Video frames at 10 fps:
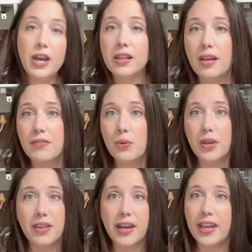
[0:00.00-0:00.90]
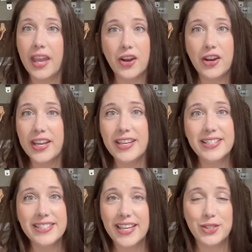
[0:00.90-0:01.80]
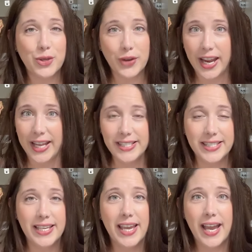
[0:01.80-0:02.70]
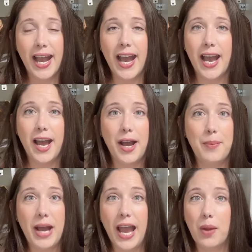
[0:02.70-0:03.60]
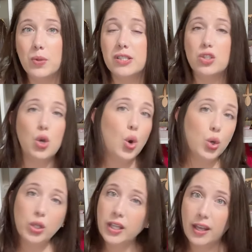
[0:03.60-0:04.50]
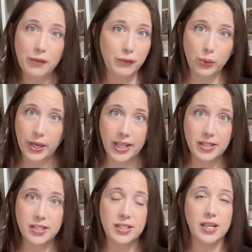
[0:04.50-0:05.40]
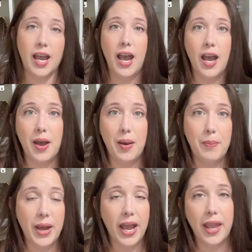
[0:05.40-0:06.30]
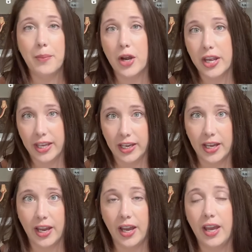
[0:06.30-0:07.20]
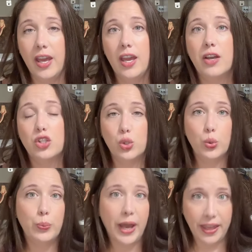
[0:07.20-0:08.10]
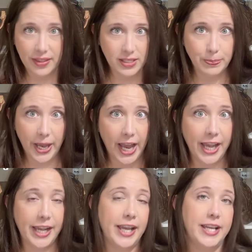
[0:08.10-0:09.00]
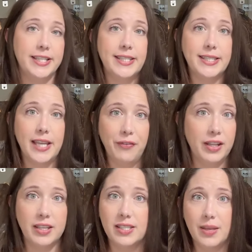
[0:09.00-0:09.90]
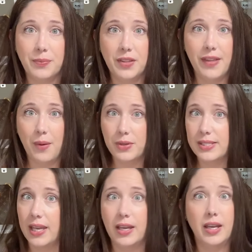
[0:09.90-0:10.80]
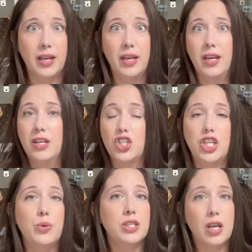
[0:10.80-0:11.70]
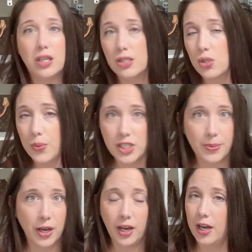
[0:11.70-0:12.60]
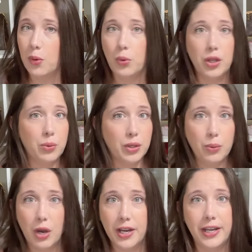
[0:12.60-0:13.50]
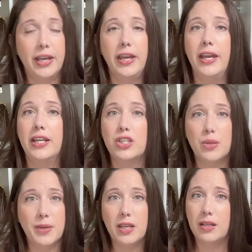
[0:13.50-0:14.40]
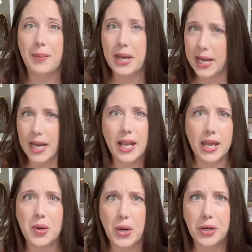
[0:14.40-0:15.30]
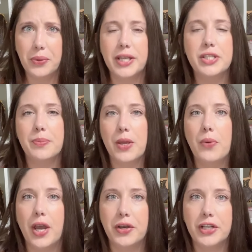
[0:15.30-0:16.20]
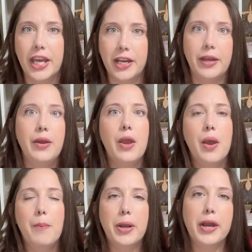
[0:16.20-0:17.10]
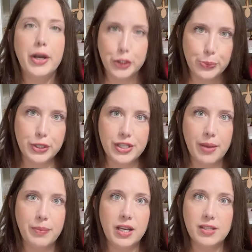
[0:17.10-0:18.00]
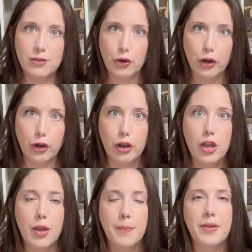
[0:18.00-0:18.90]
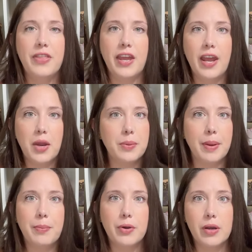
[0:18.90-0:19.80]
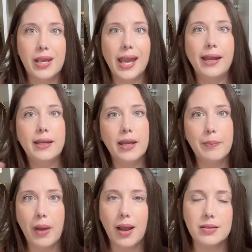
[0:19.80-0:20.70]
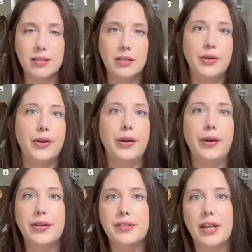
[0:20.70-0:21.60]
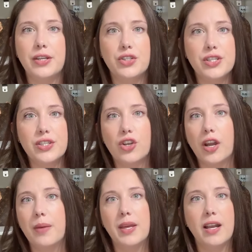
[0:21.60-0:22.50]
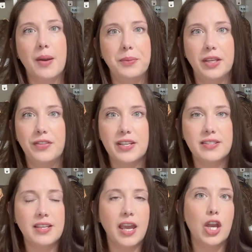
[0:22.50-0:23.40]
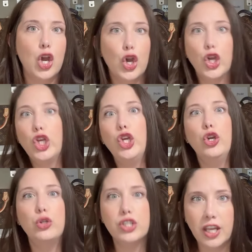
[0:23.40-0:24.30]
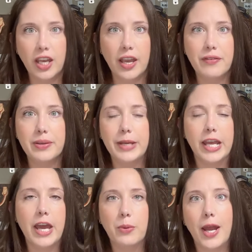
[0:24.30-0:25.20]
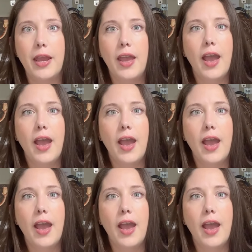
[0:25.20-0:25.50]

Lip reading: I love the way that it carries. It's great. I was totally influenced by Marquita to buy this bag. It's definitely something that was like, she was talking so much about it and I really, really wanted it. And it took me, I mean, I didn't get it right away. It took me a while to get it, but 100% because of her. But then I remember Candy unboxing hers and it just started becoming this like huge thing. Everybody had one.